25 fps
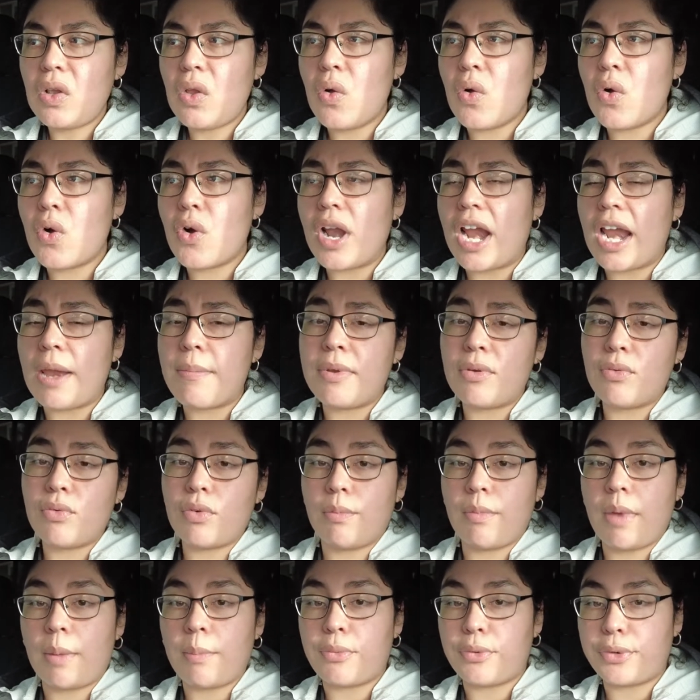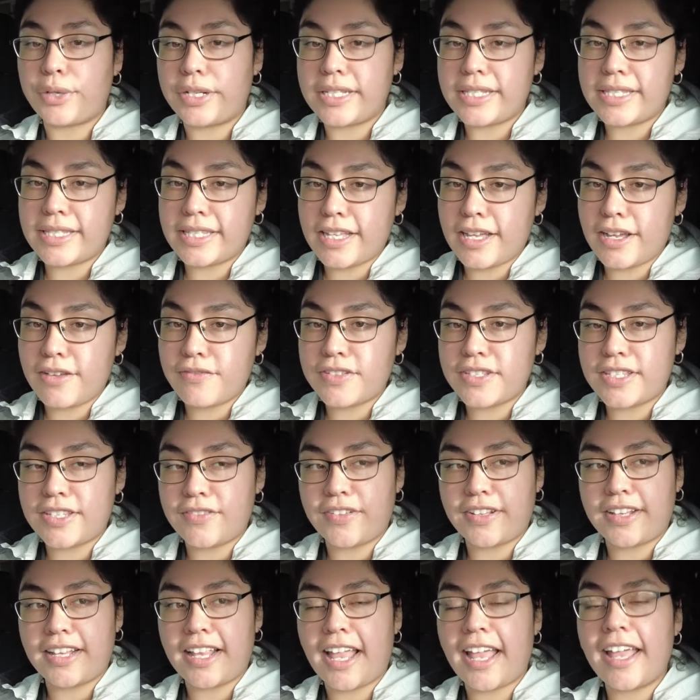or I'd be remembering stuff and
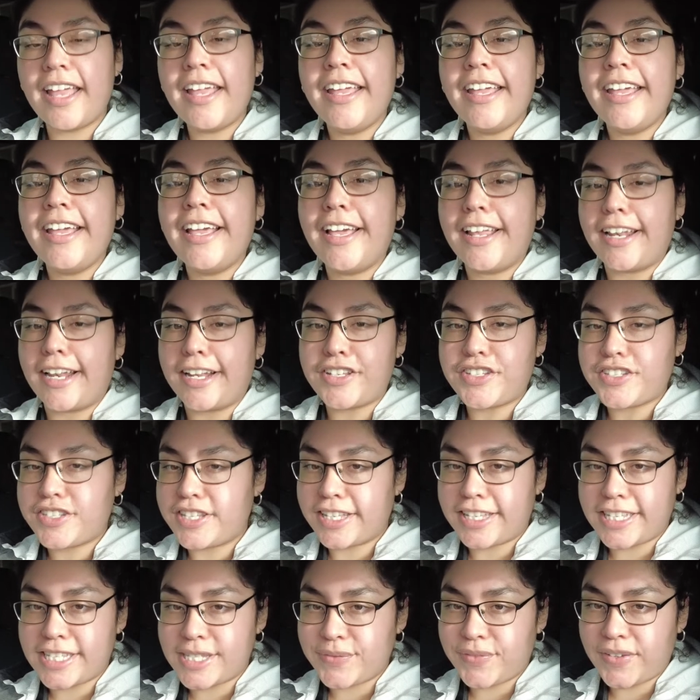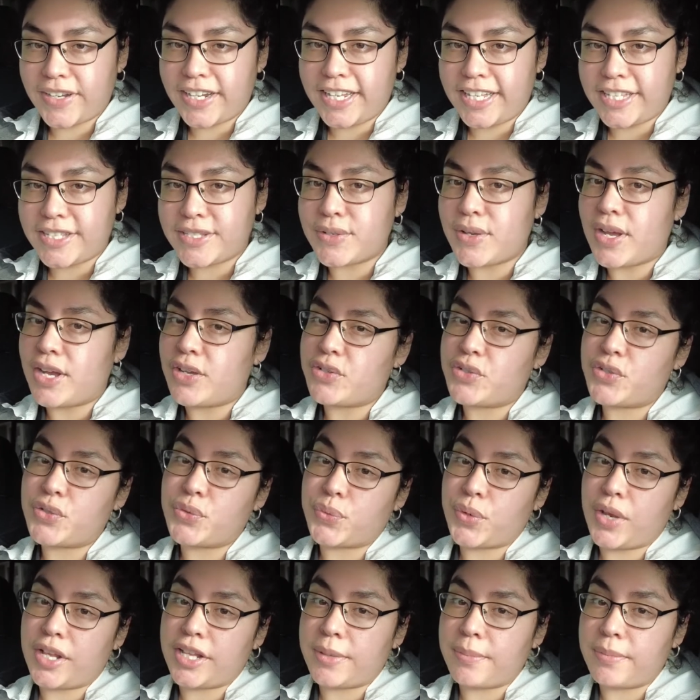stuff like that, and I just think it's funny, so I'll
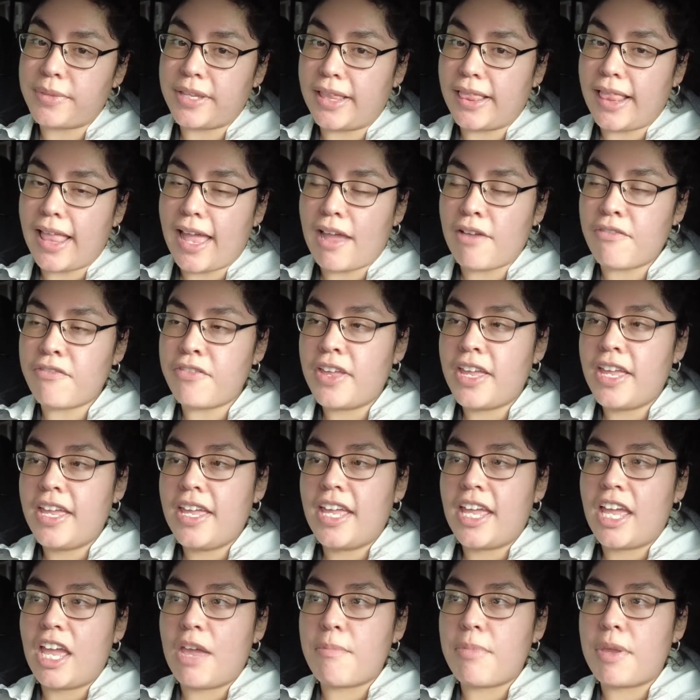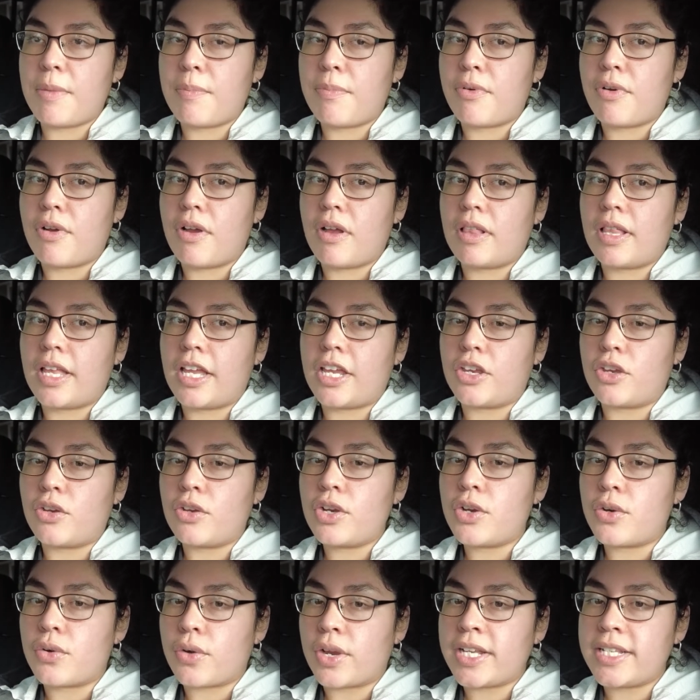just randomly laugh, and people are like,
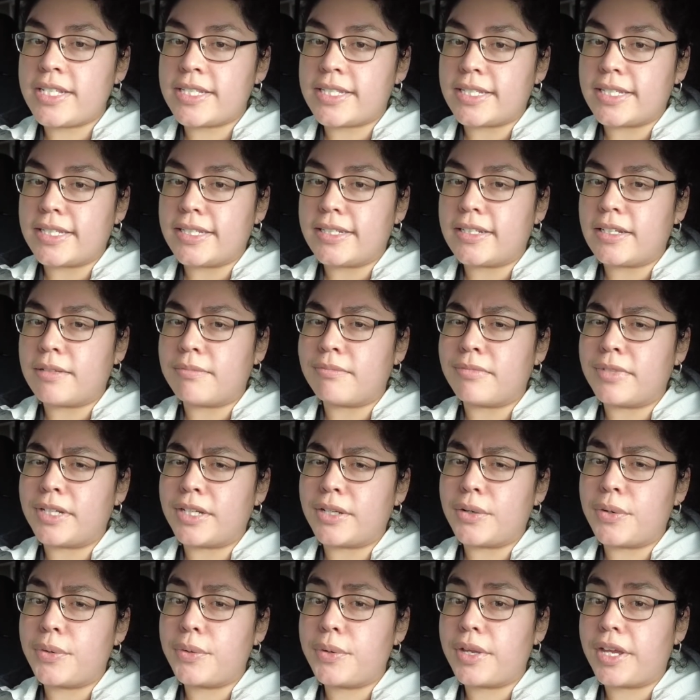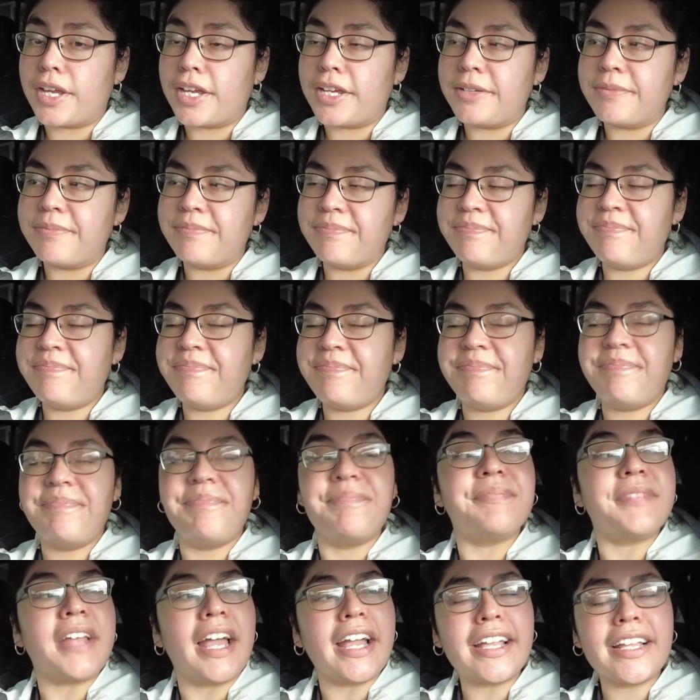you're crazy, and I'm like, okay.
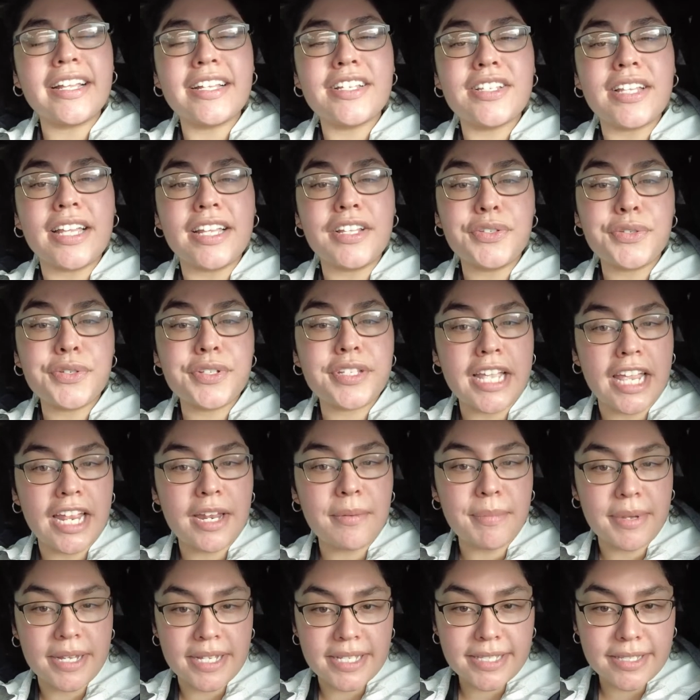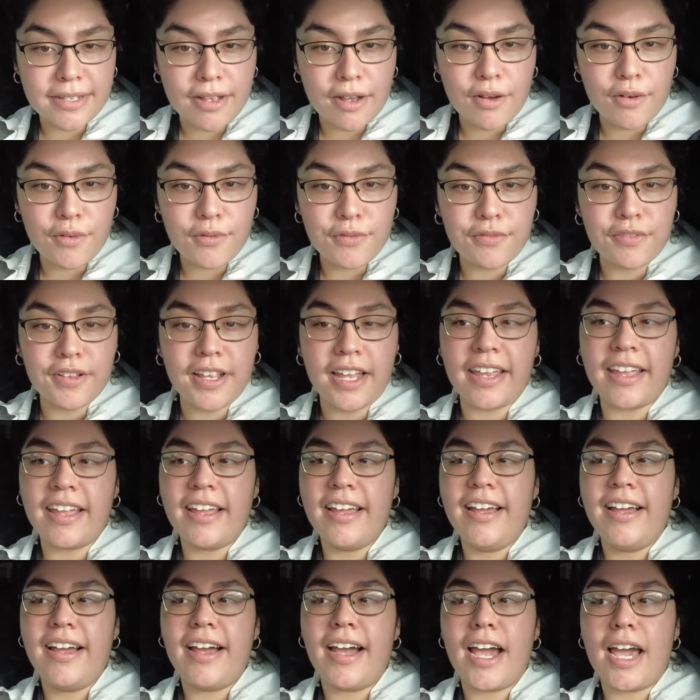I can entertain myself. Like,
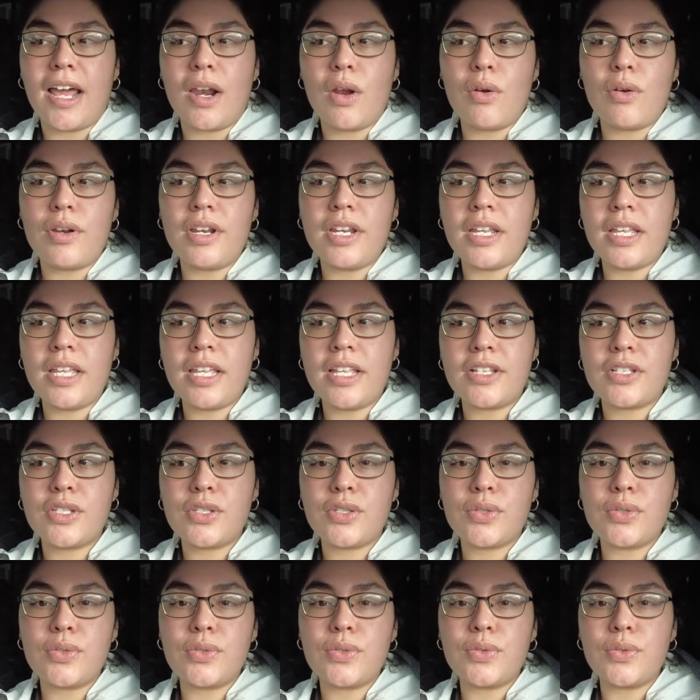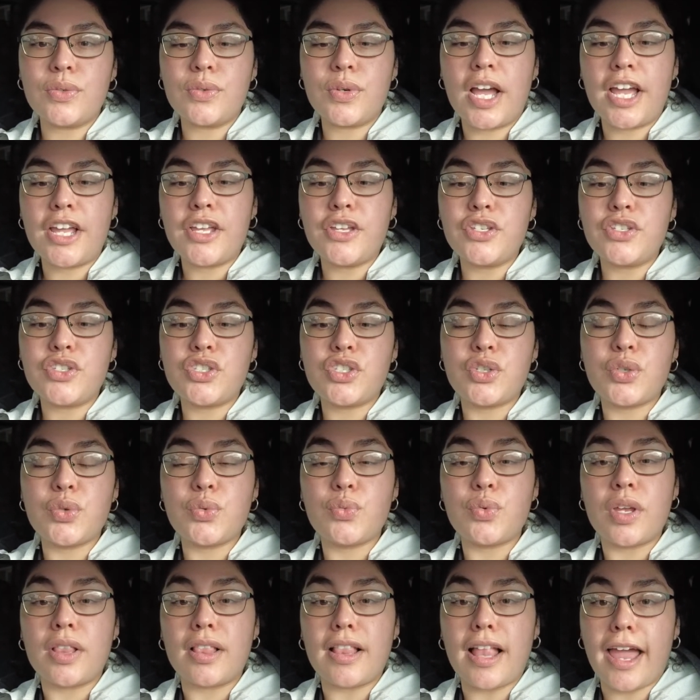I don't need to. I used
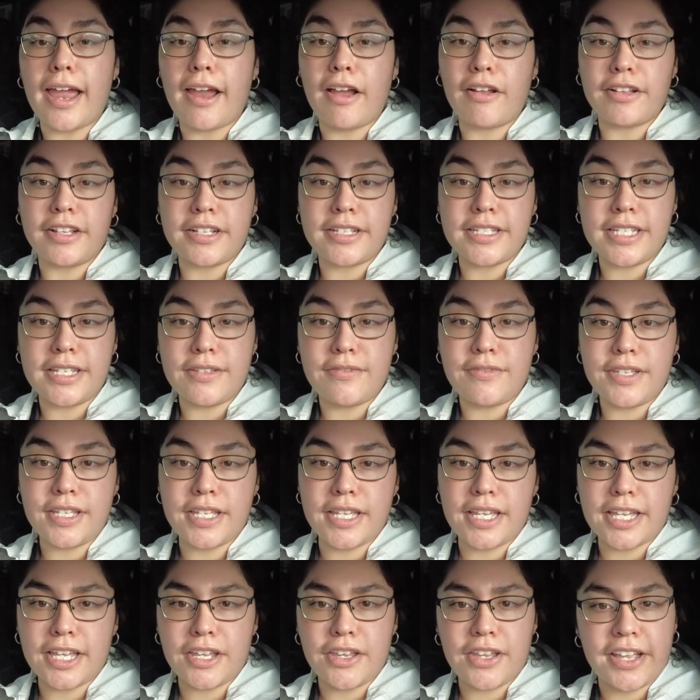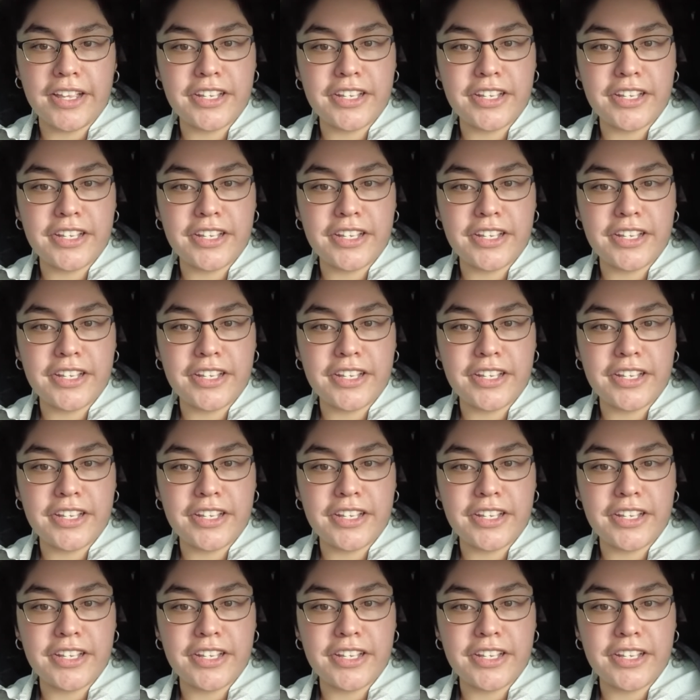to rely on the TV. Can you